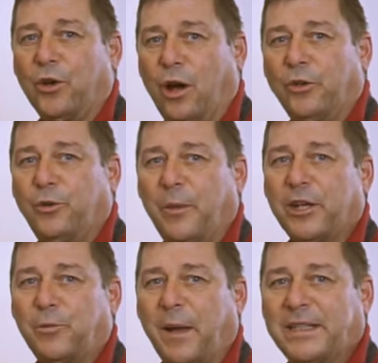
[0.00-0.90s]
you how to make
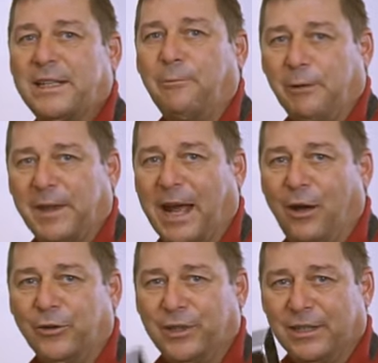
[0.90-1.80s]
Spätzle
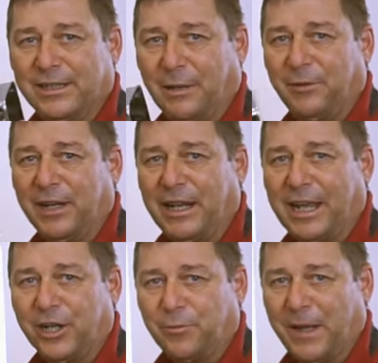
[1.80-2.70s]
without something
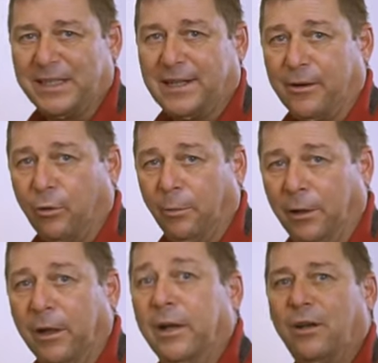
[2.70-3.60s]
like a Spätzle
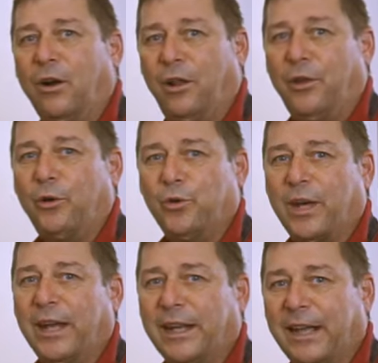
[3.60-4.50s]
Hobel. Although you
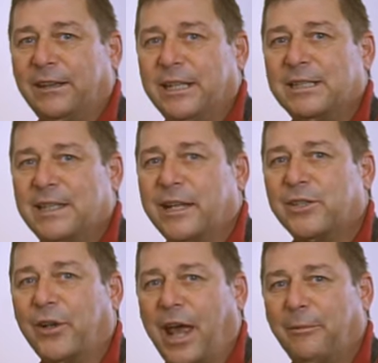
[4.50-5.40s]
can get these things
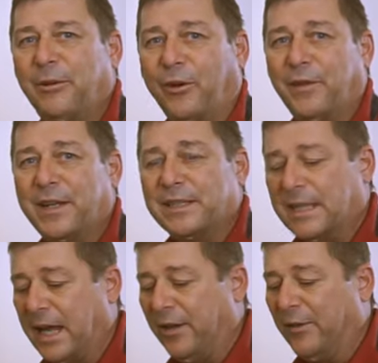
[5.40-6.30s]
on Amazon these
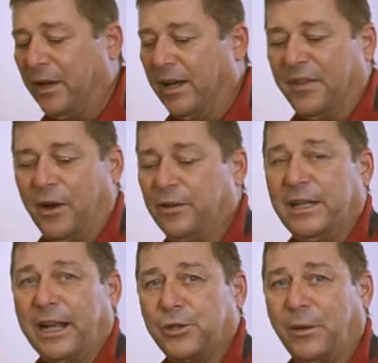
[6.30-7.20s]
days, they're only
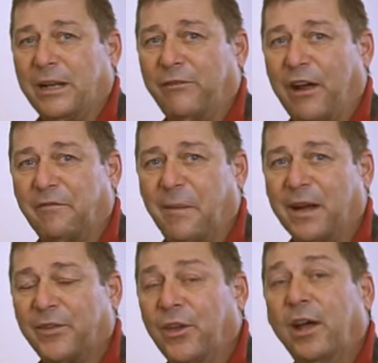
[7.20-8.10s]
like 25
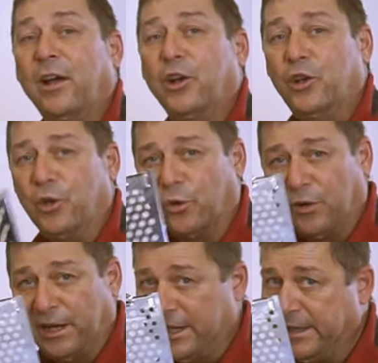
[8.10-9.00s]
bucks. You
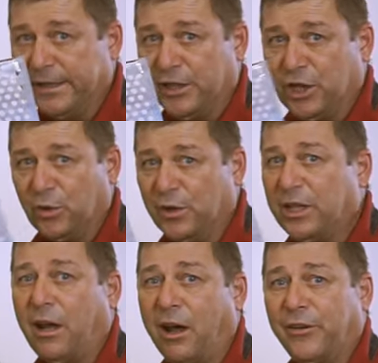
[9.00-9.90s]
really need a
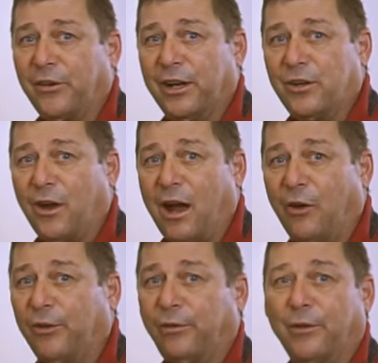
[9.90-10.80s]
unitasker in your
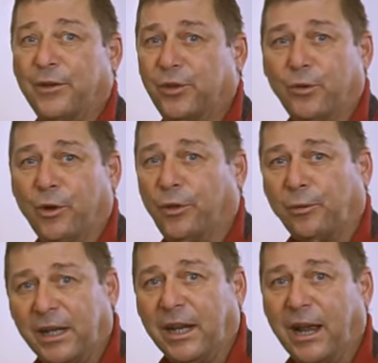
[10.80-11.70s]
house for the 2 or
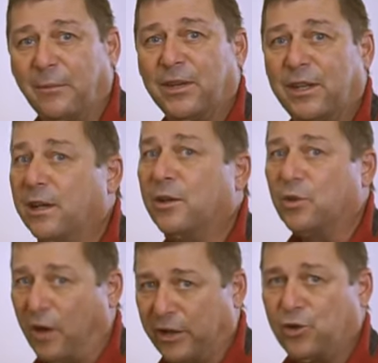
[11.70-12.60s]
3 times a year
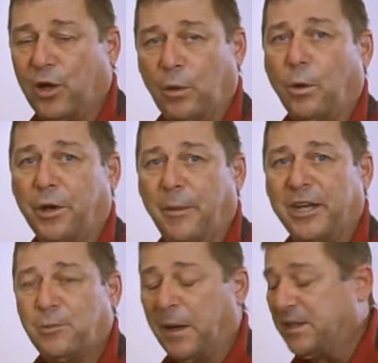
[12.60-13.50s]
you actually want to
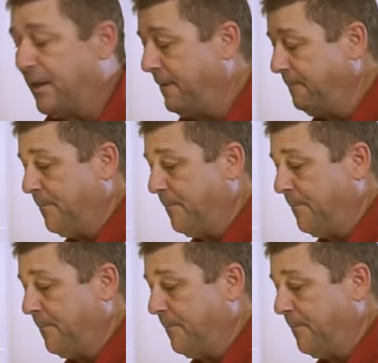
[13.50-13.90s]
make Spätzle.